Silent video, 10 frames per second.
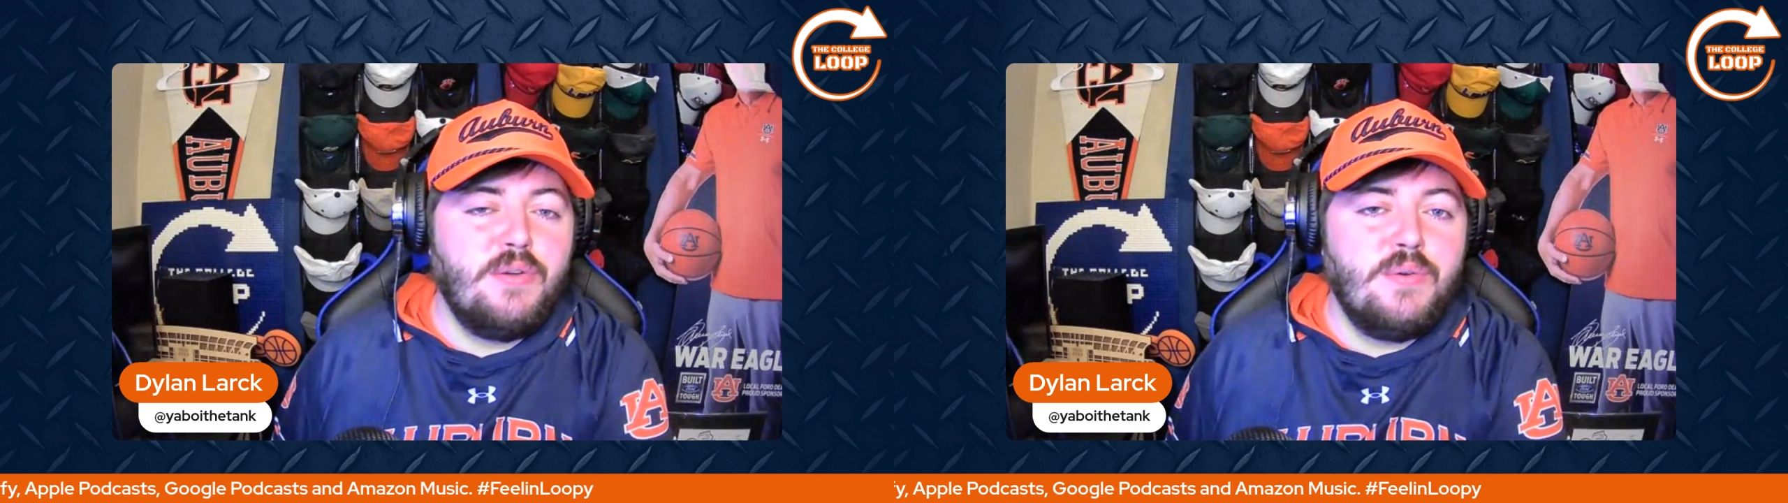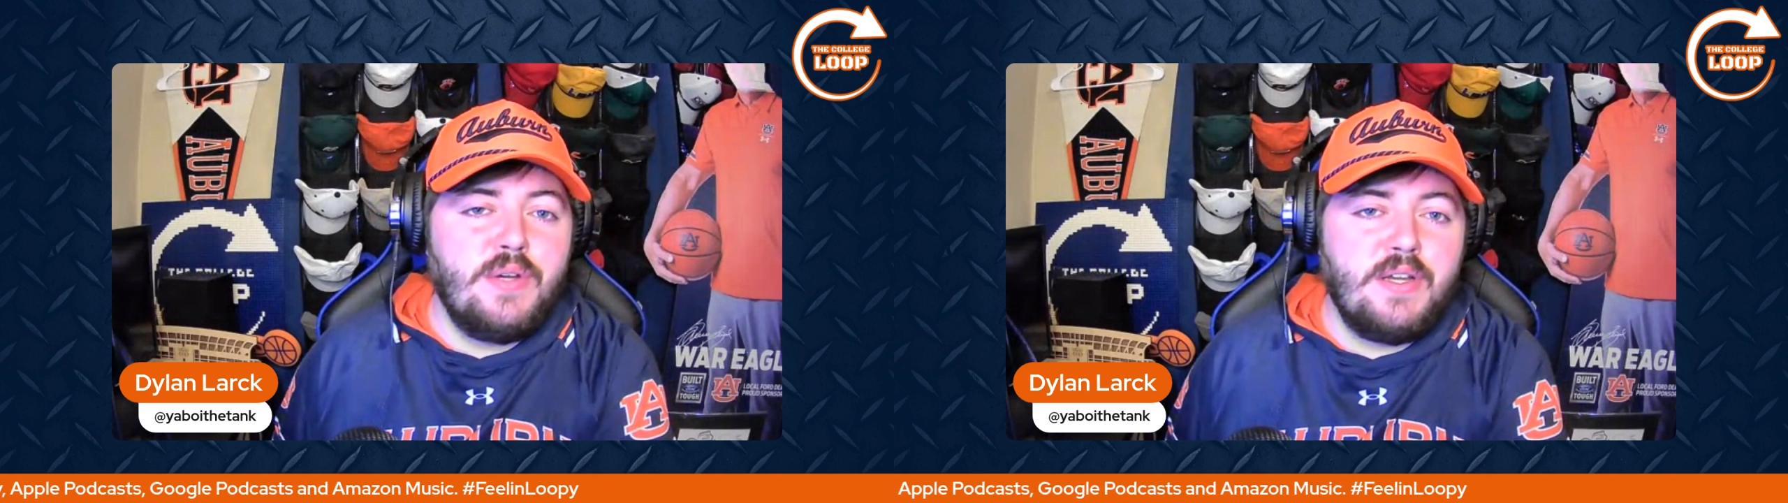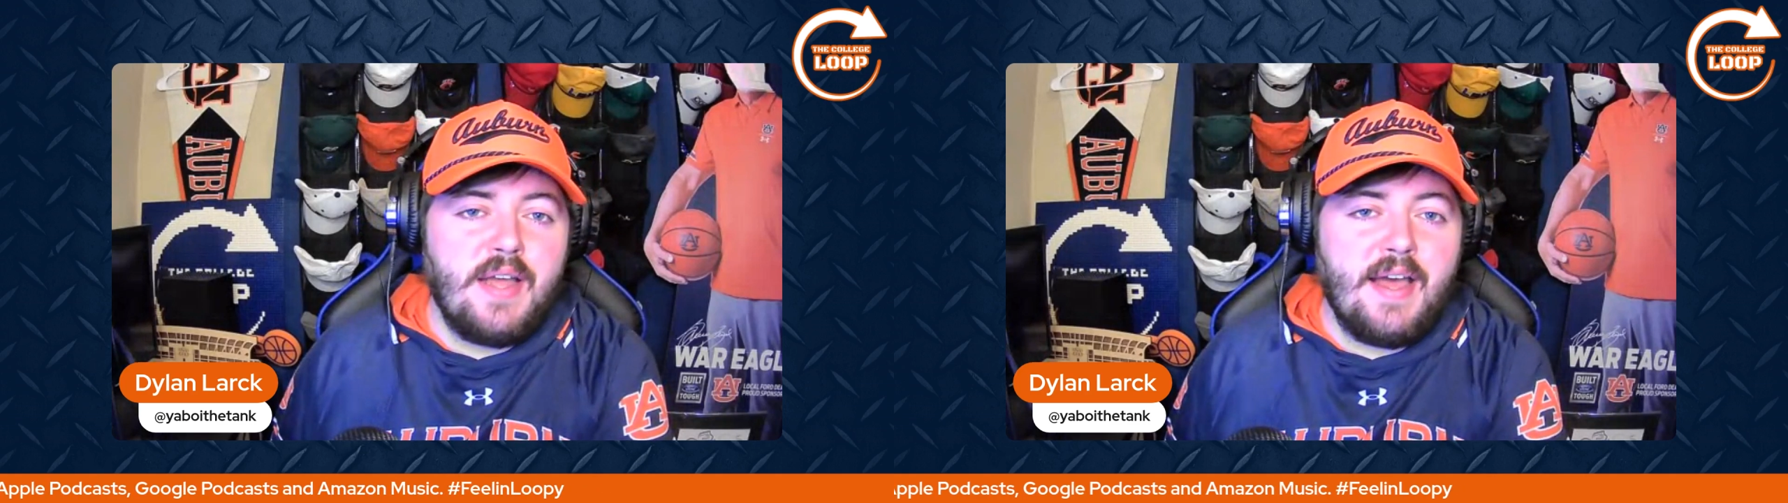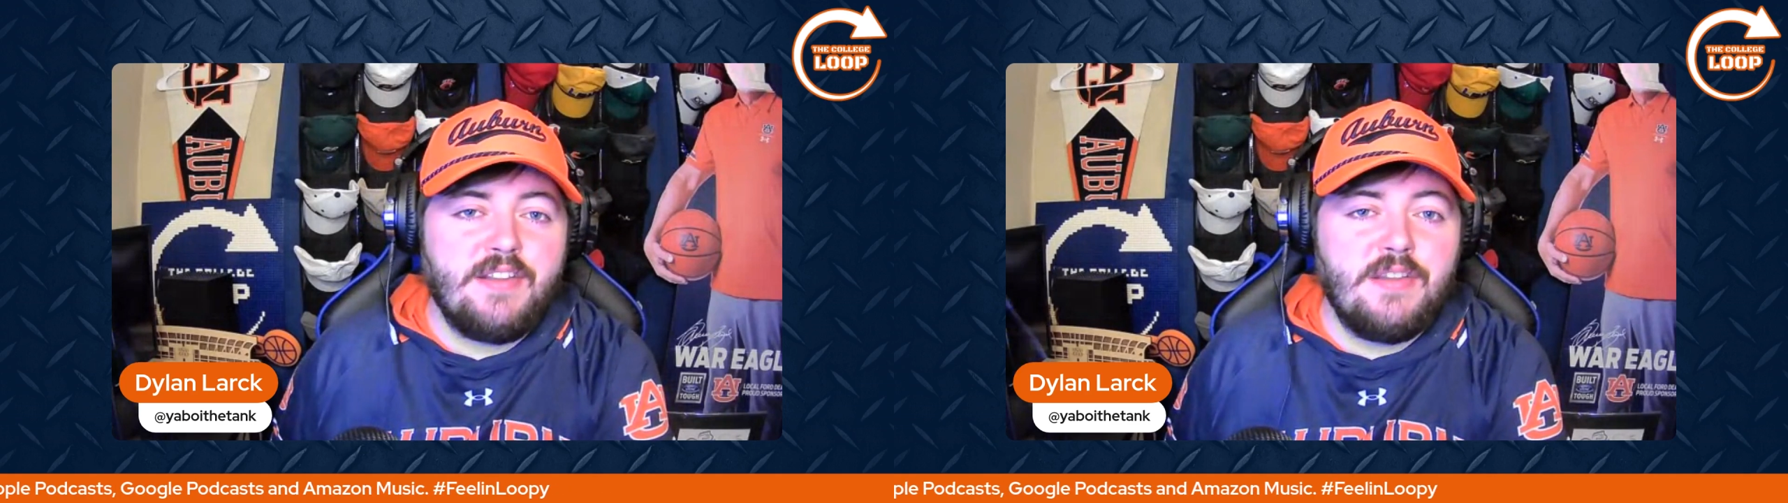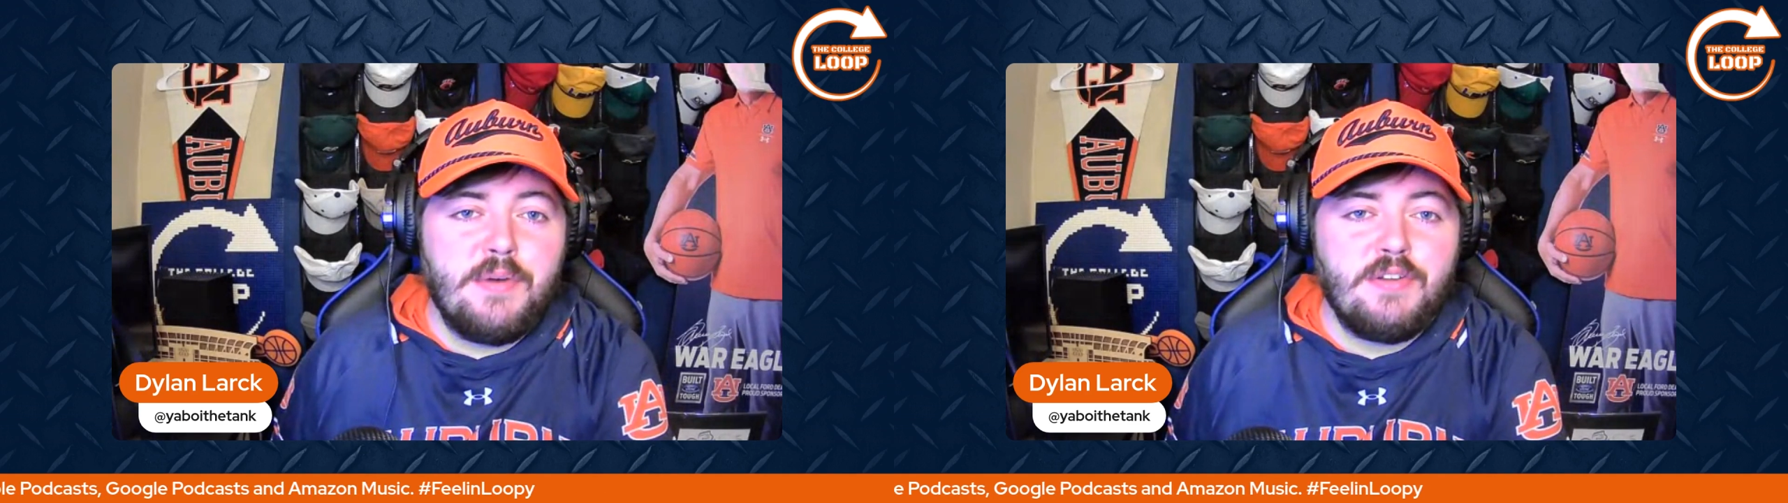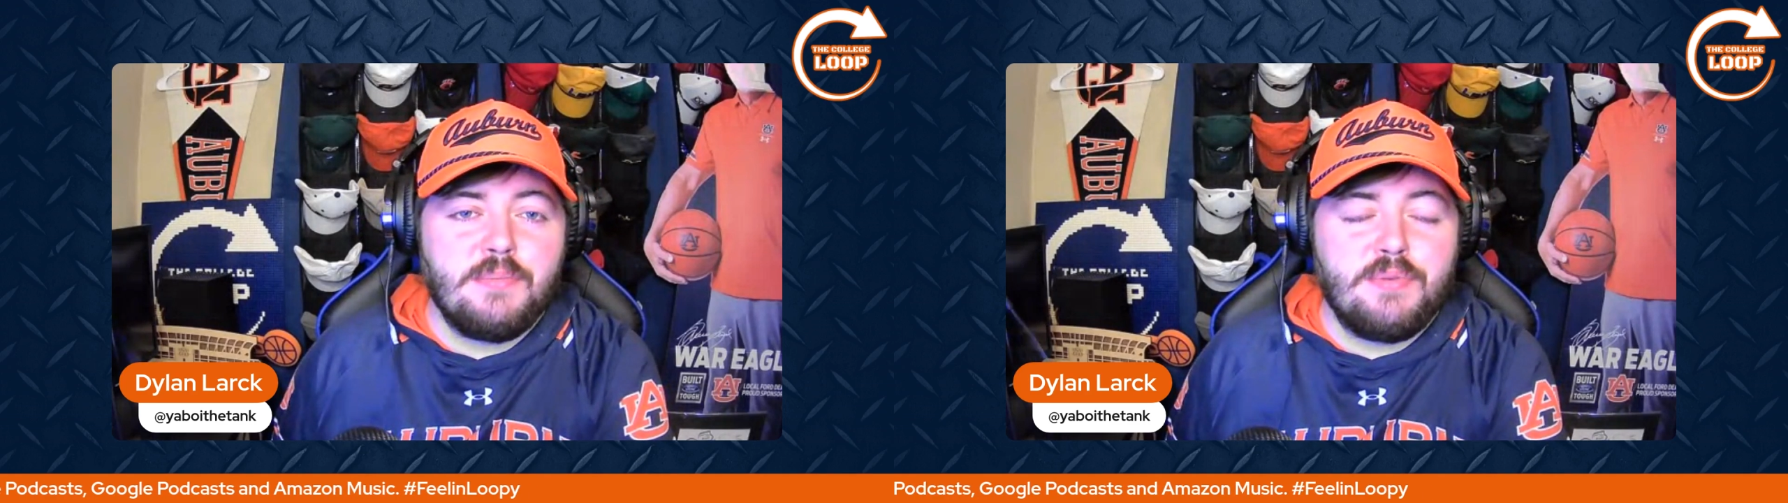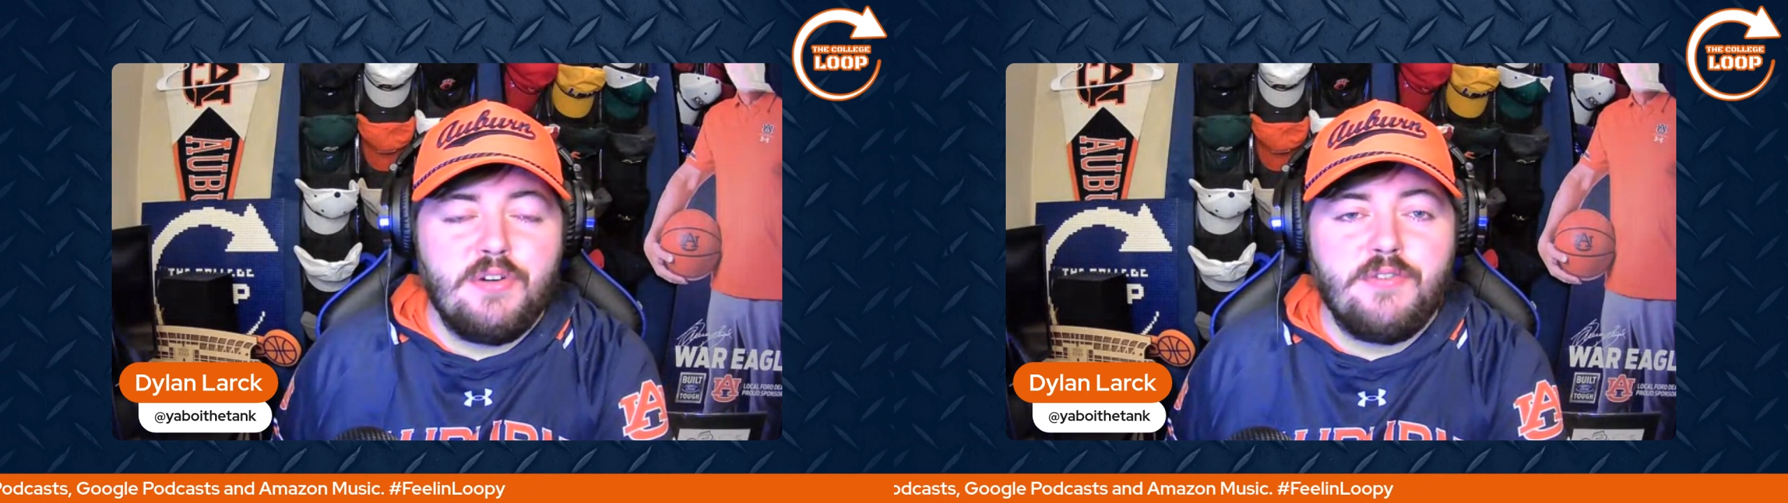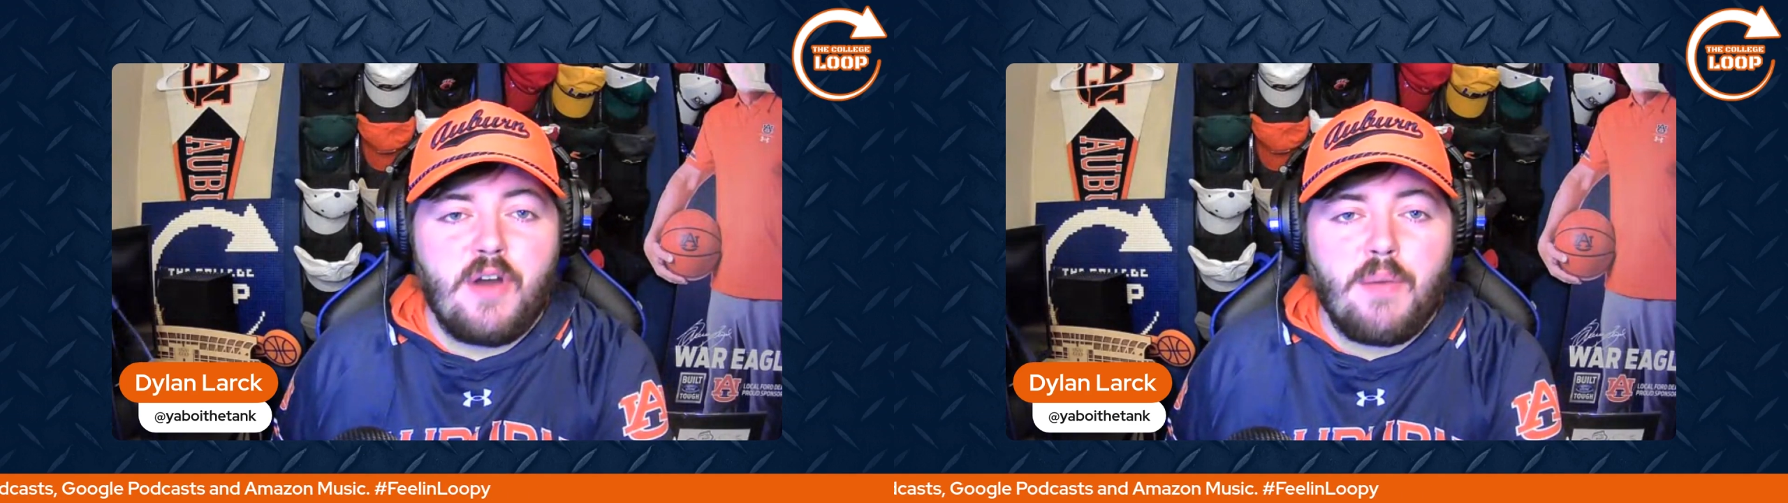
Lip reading: Who has the most approved for